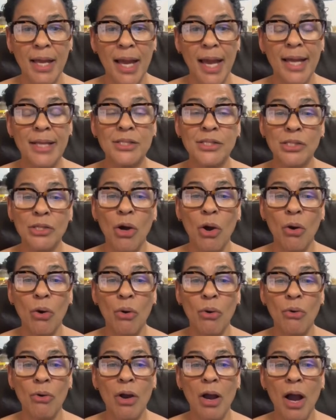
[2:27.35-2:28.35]
And
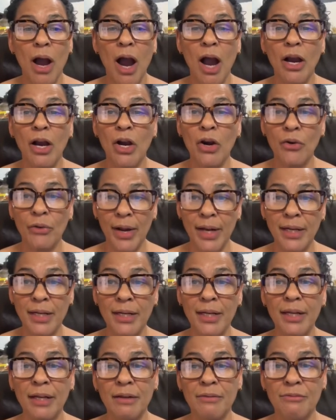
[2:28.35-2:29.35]
so
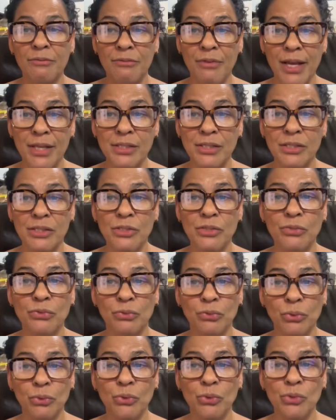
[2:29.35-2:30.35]
accredited investors
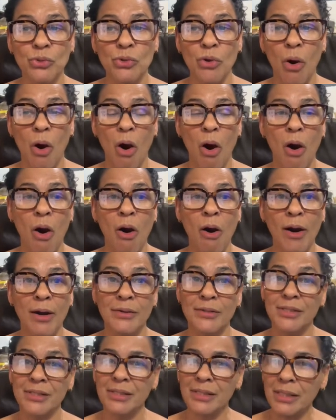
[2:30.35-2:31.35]
rules are
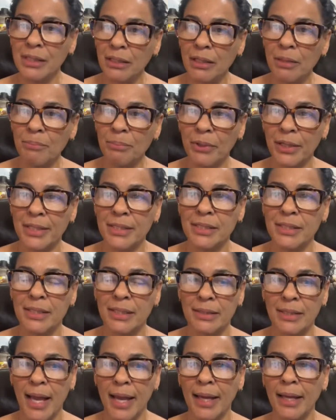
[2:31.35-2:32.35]
still in place
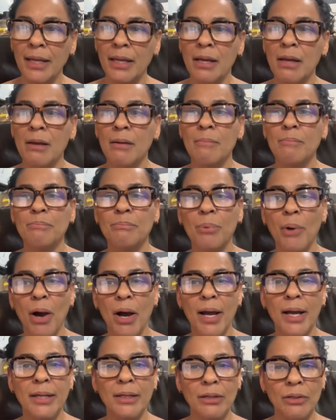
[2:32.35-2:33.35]
today,
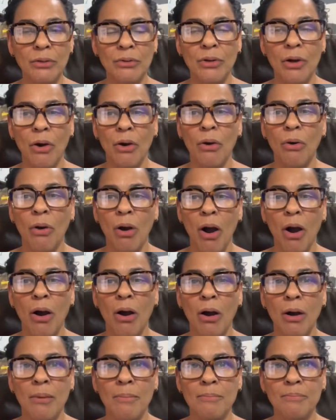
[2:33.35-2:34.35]
but
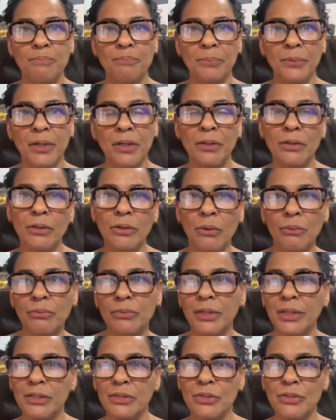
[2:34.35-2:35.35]

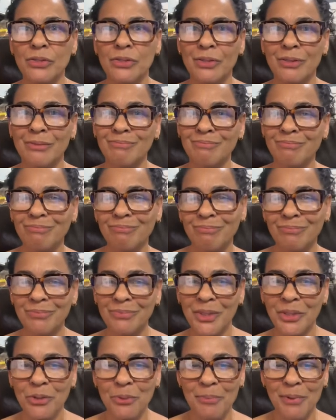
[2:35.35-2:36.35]
there's a
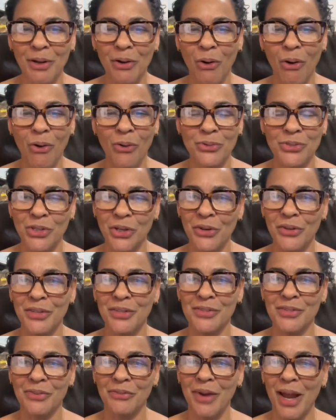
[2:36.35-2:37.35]
little bit
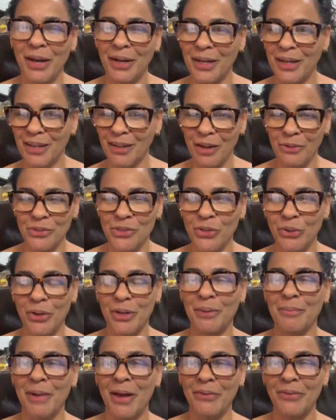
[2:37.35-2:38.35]
alternatives around it, and I'll
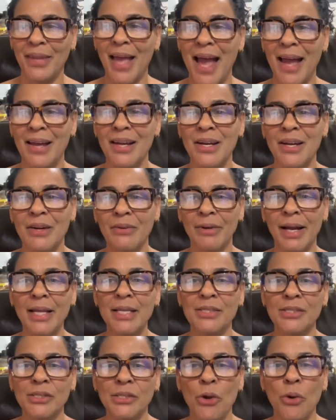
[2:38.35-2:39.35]
talk about that, right?
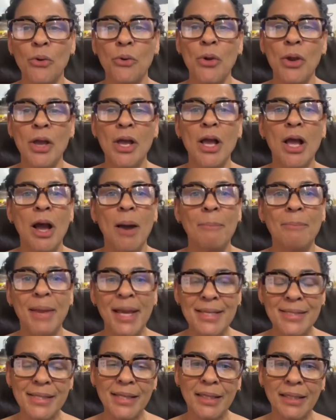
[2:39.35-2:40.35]
So
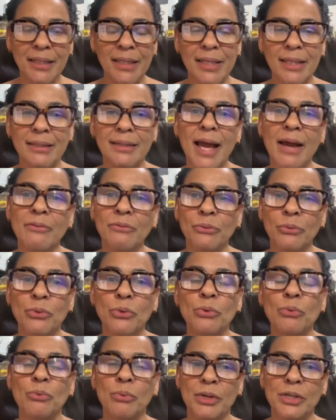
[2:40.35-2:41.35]
basically that
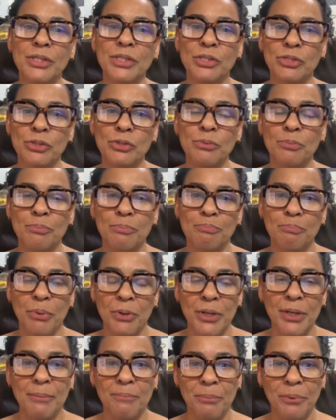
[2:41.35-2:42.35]
rule was to
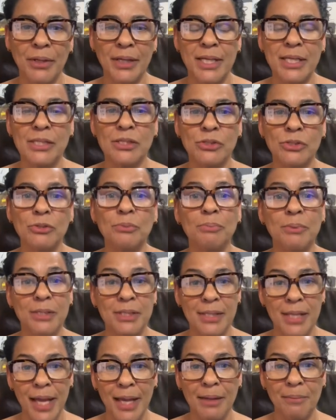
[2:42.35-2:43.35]
put in place to
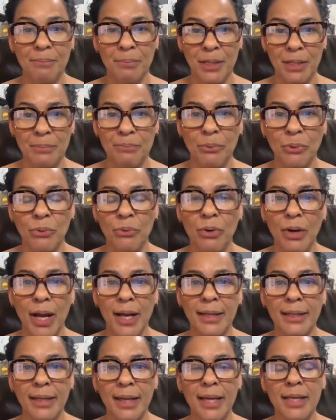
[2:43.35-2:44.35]
protect people
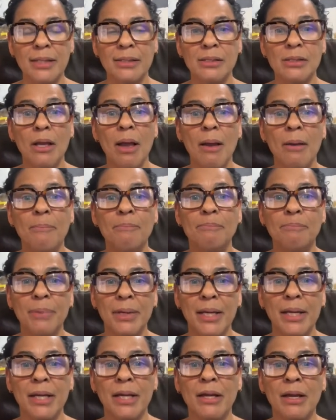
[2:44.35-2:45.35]
against
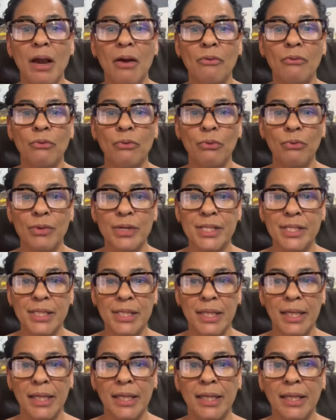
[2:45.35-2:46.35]
big
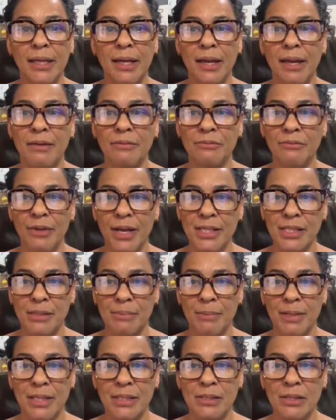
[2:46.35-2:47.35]
risky
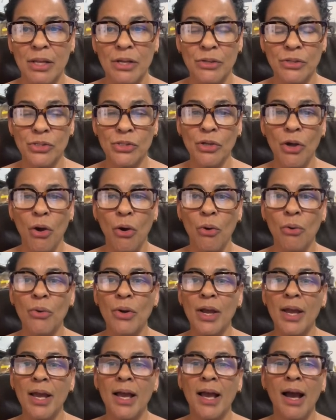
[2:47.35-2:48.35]
investments. So
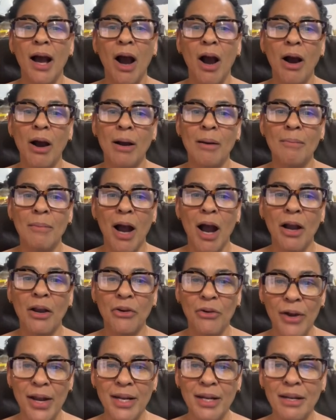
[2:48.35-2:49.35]

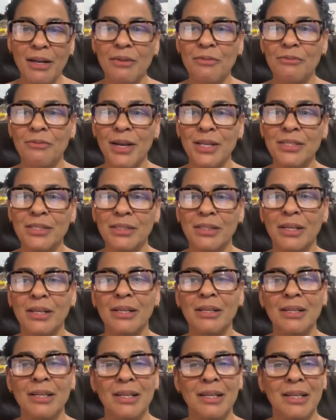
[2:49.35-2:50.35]
accredited
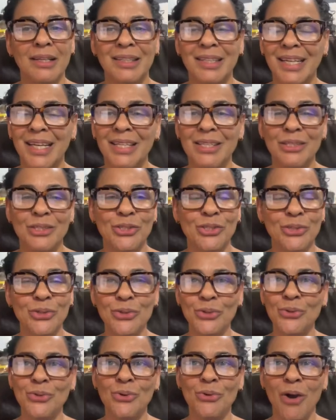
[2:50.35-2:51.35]
investor can
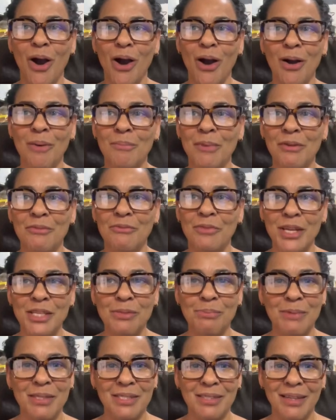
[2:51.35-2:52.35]
do
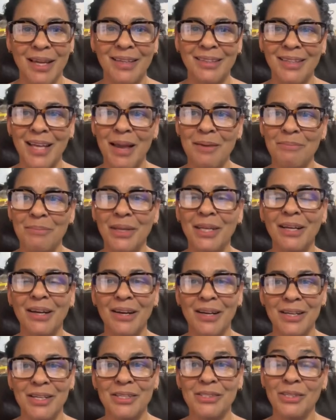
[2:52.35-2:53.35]
investments like that
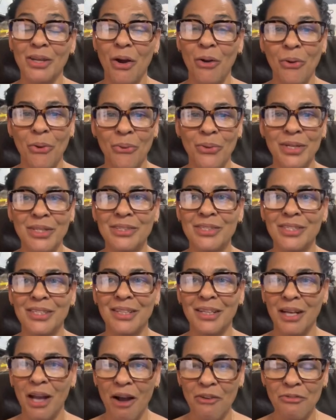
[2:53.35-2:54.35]
because, according to the
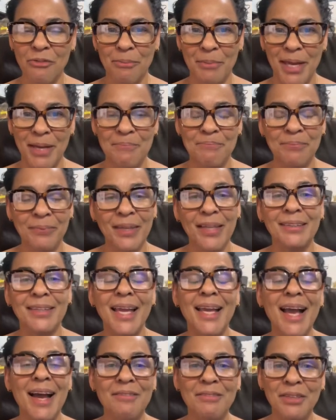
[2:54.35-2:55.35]
government, they
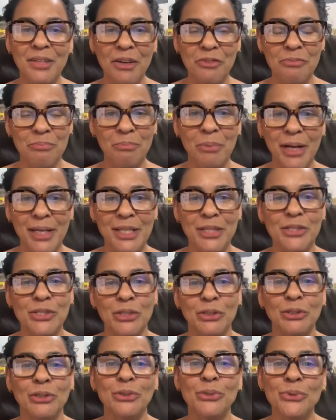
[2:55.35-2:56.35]
have enough money to
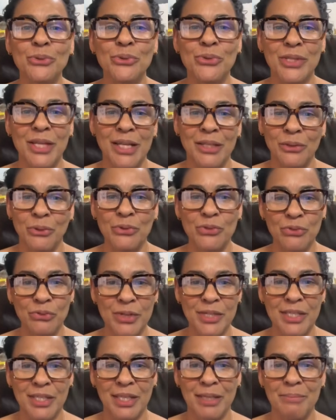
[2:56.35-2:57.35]
lose in those
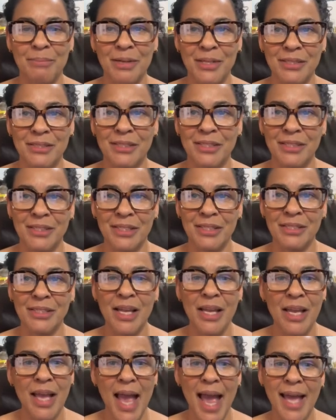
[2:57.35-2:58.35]
risky businesses,
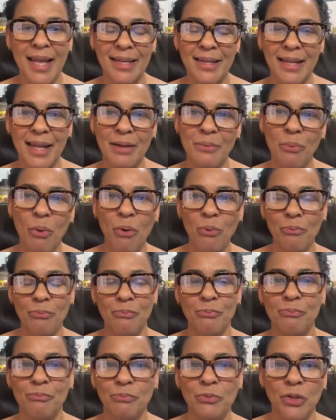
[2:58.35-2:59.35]
and they won't,
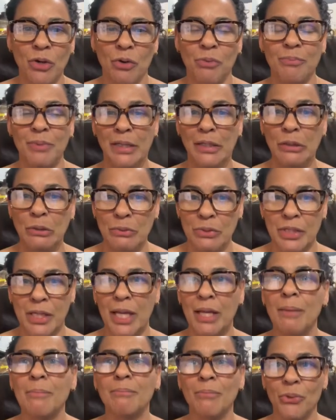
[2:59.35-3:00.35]
be
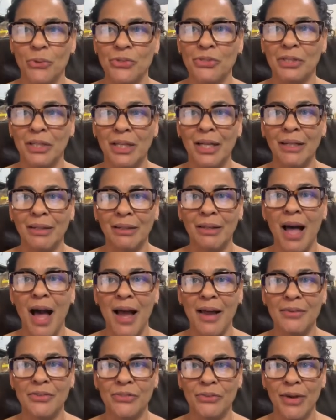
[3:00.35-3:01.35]
losing most of their
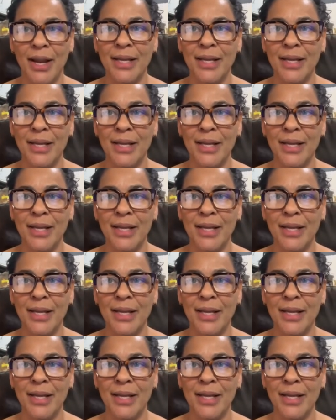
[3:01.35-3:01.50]
lives, right?